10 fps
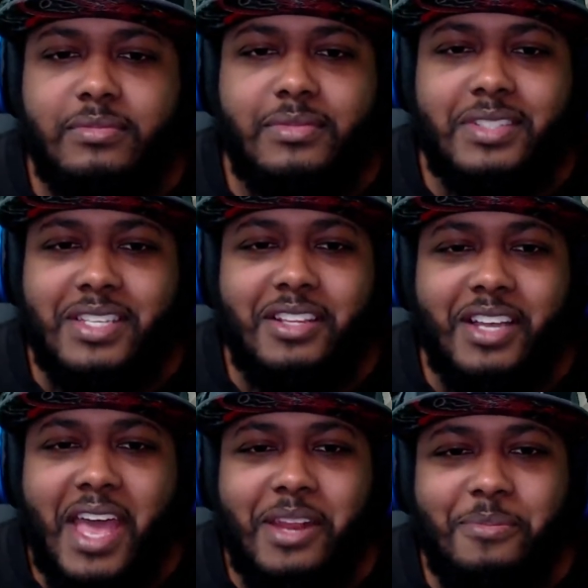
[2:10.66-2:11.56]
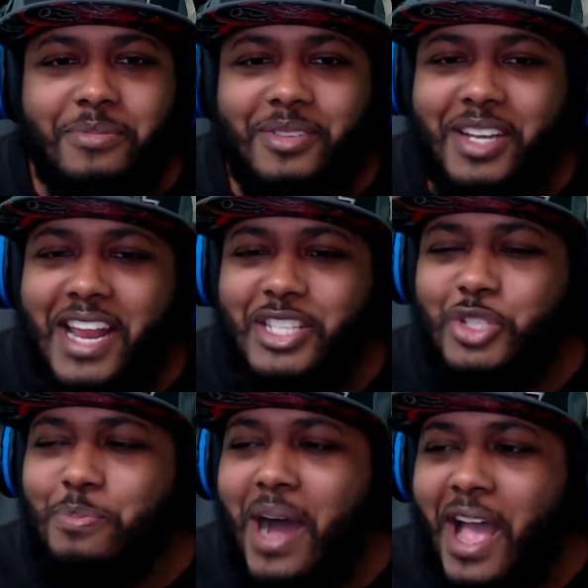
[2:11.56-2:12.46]
See, look at him. Look at that
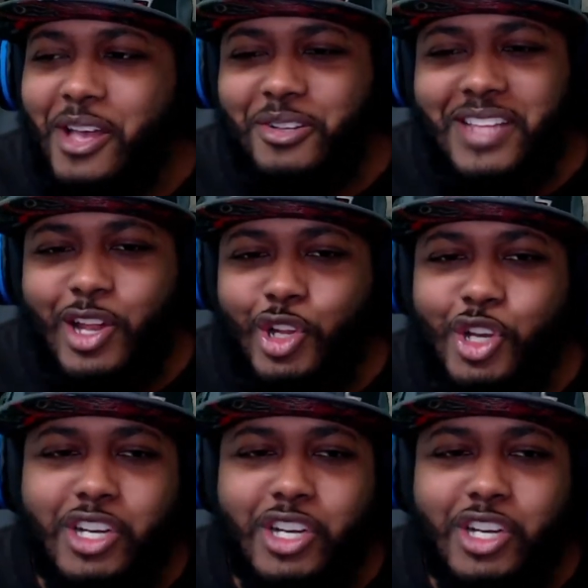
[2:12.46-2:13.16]
smile, that look.